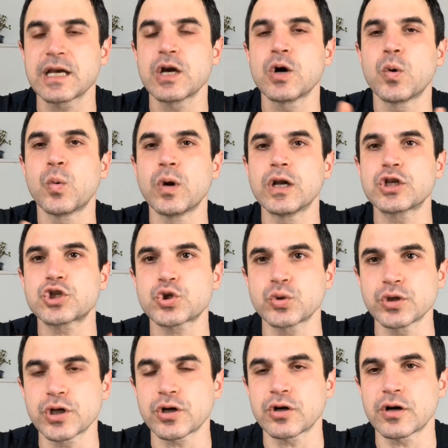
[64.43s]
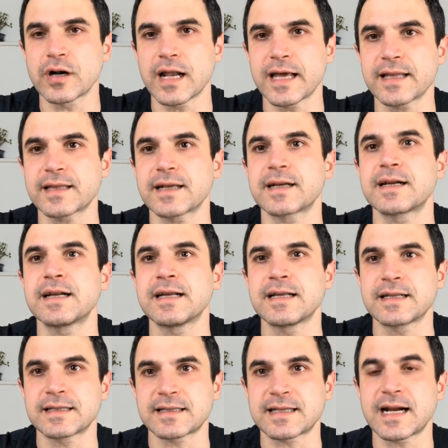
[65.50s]
will sooner or later
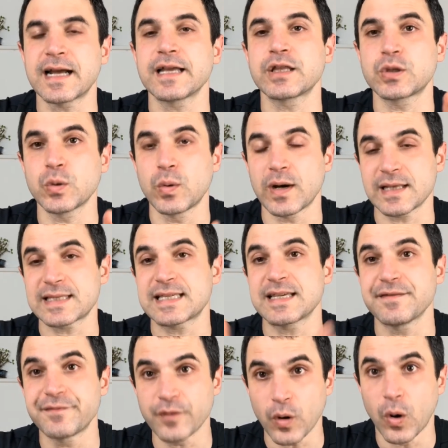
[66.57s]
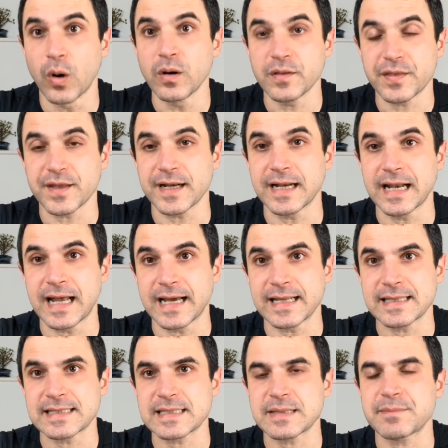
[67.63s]
try to achieve all three
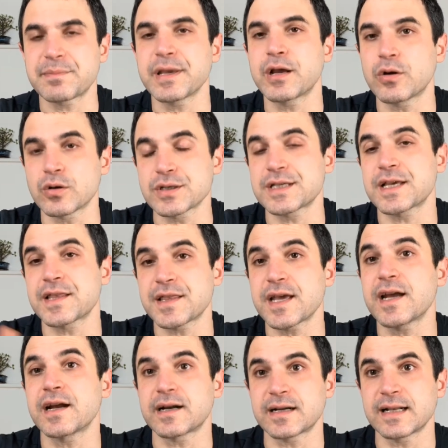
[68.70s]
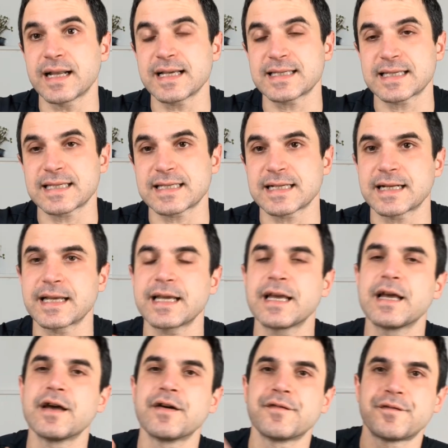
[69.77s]
lines because they are necessary
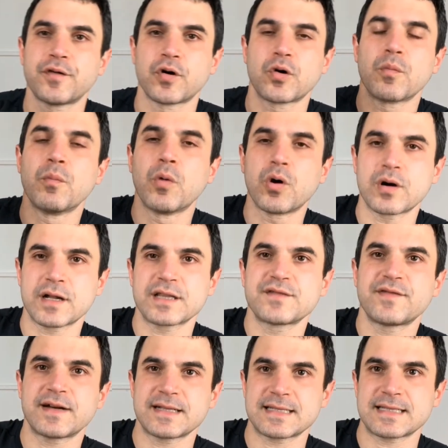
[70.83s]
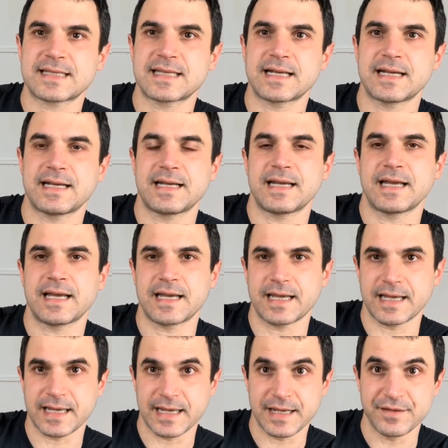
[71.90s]
for more advanced
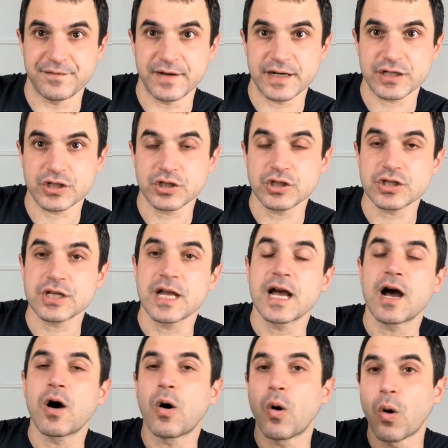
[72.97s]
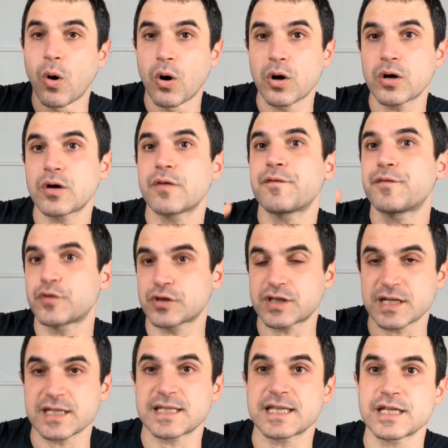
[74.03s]
inversions or for
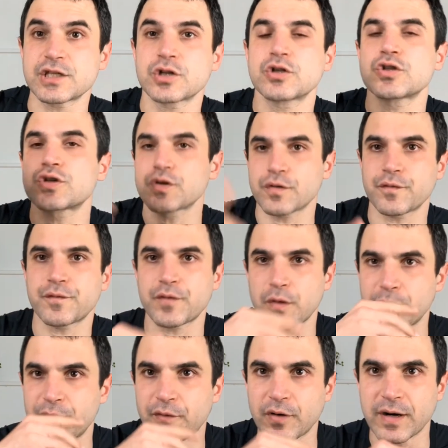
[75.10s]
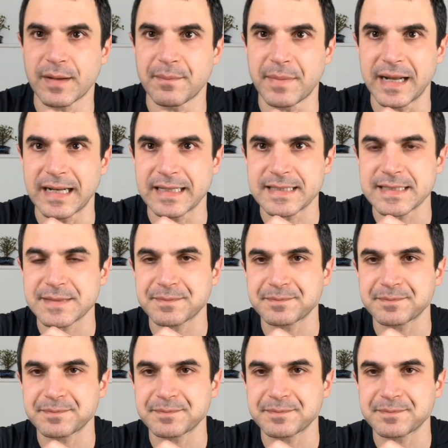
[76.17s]
transitions from forearm balance.